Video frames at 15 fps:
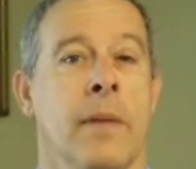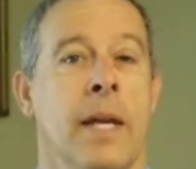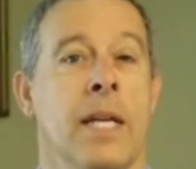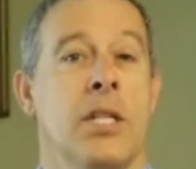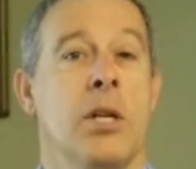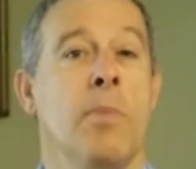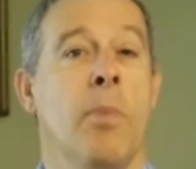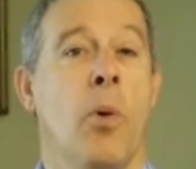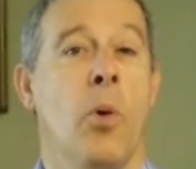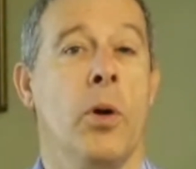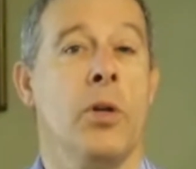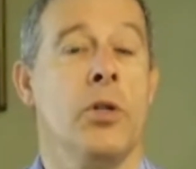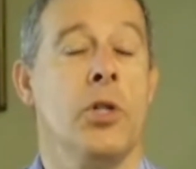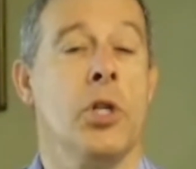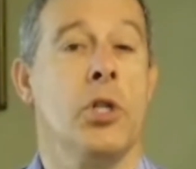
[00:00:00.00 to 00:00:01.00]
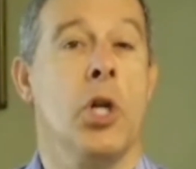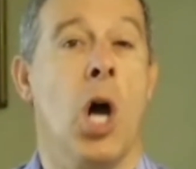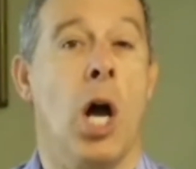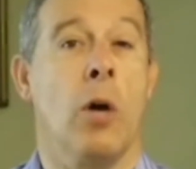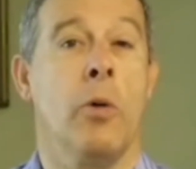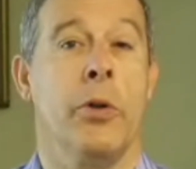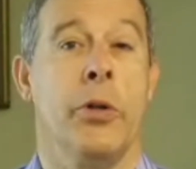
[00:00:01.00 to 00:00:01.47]
It's important to
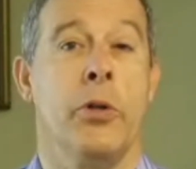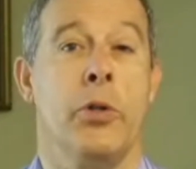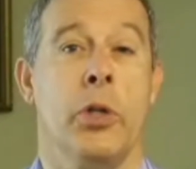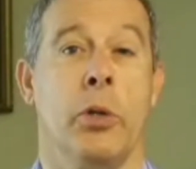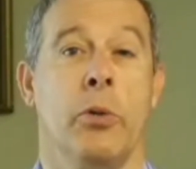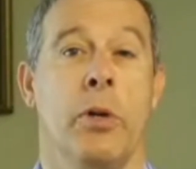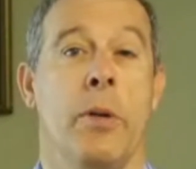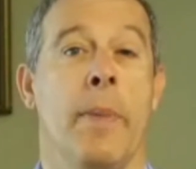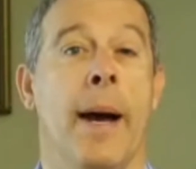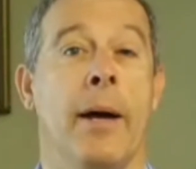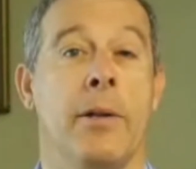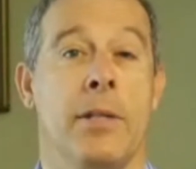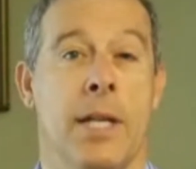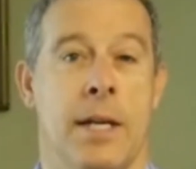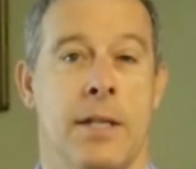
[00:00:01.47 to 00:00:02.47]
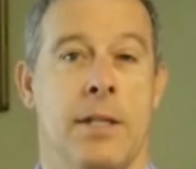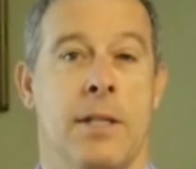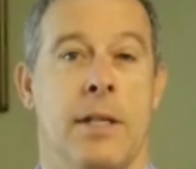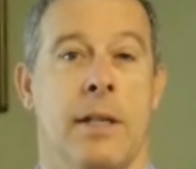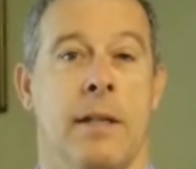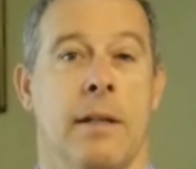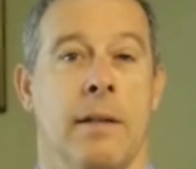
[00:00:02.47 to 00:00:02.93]
talk with your children about
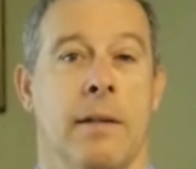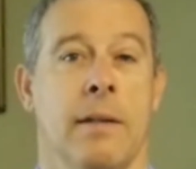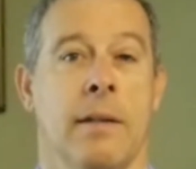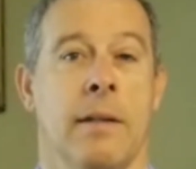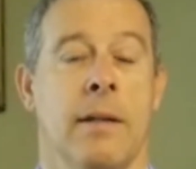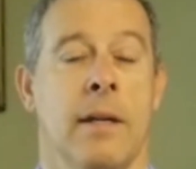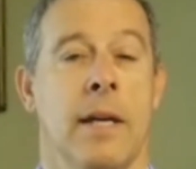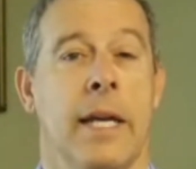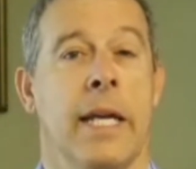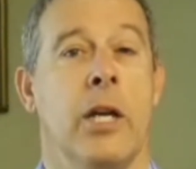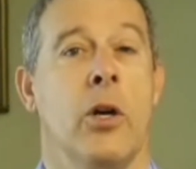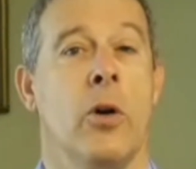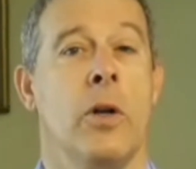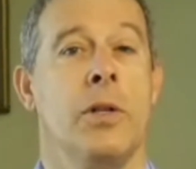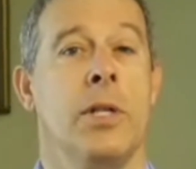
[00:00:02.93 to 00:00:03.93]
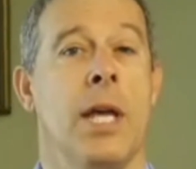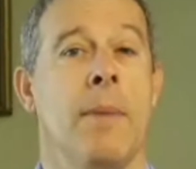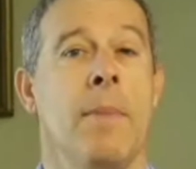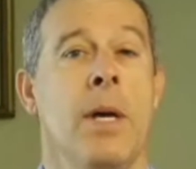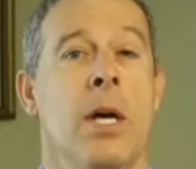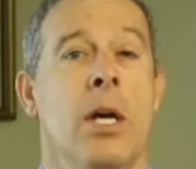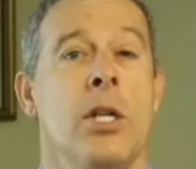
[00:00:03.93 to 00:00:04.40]
testing. Encourage
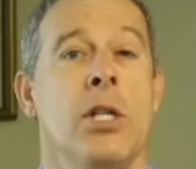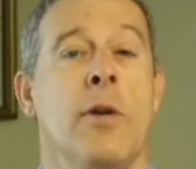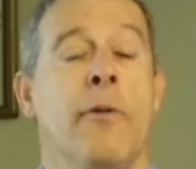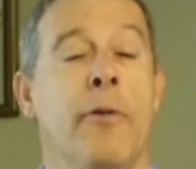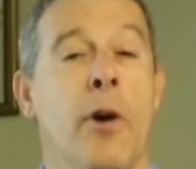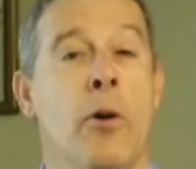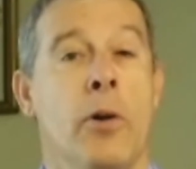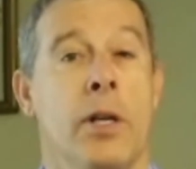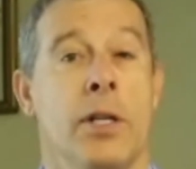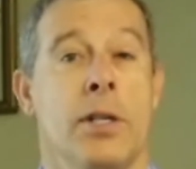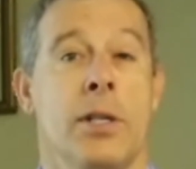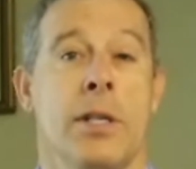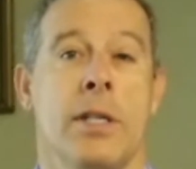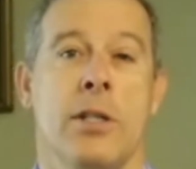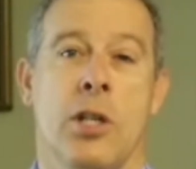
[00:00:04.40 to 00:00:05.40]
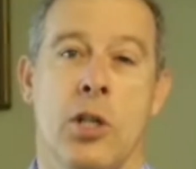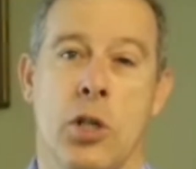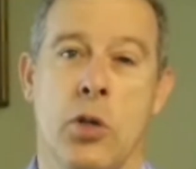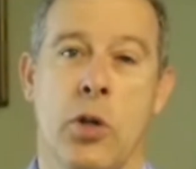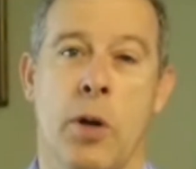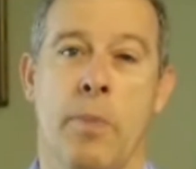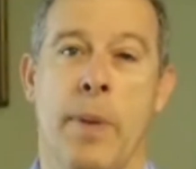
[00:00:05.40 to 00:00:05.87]
them to focus and to
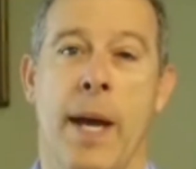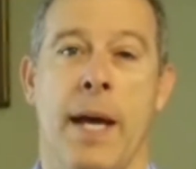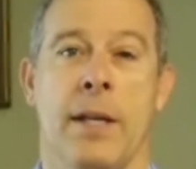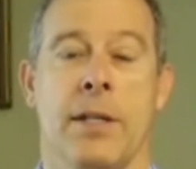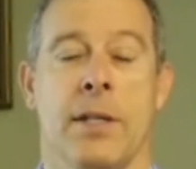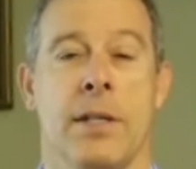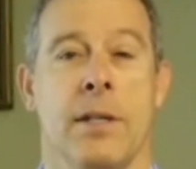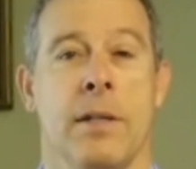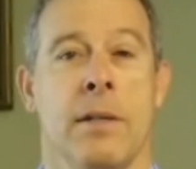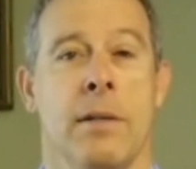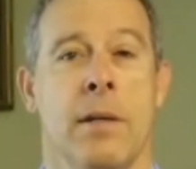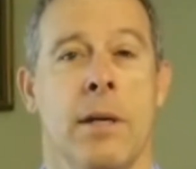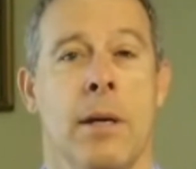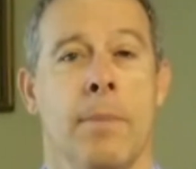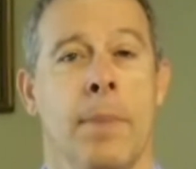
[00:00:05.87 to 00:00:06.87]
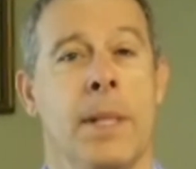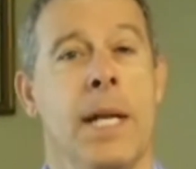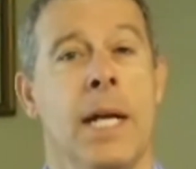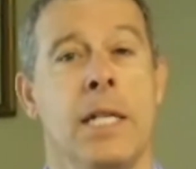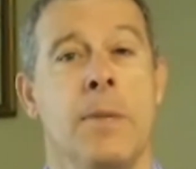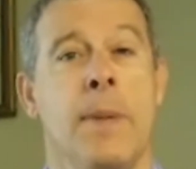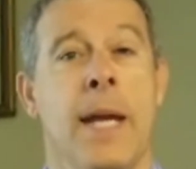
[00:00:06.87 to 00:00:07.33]
do their best, but
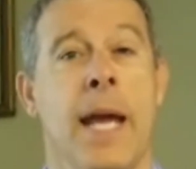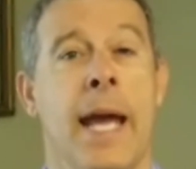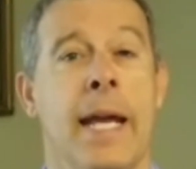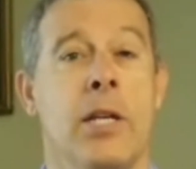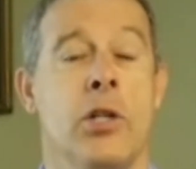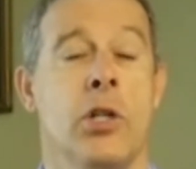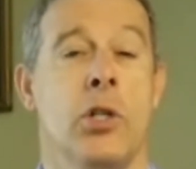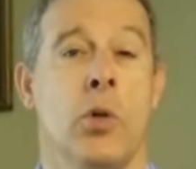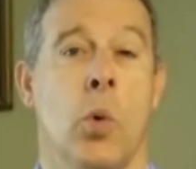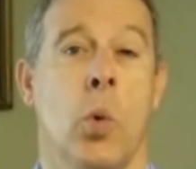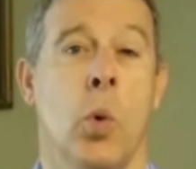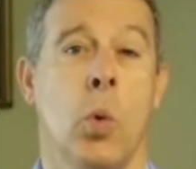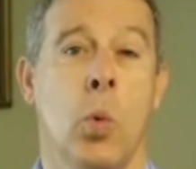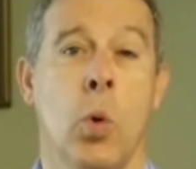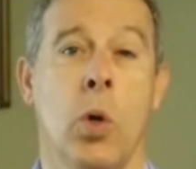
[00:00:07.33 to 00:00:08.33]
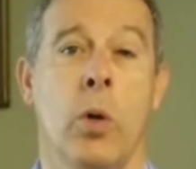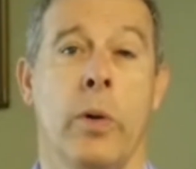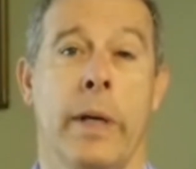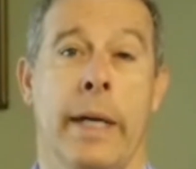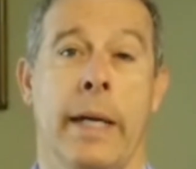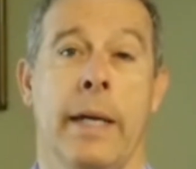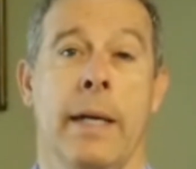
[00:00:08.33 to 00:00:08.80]
not to be anxious or
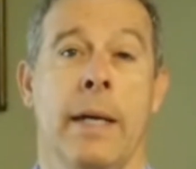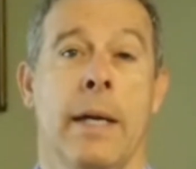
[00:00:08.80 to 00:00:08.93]
worry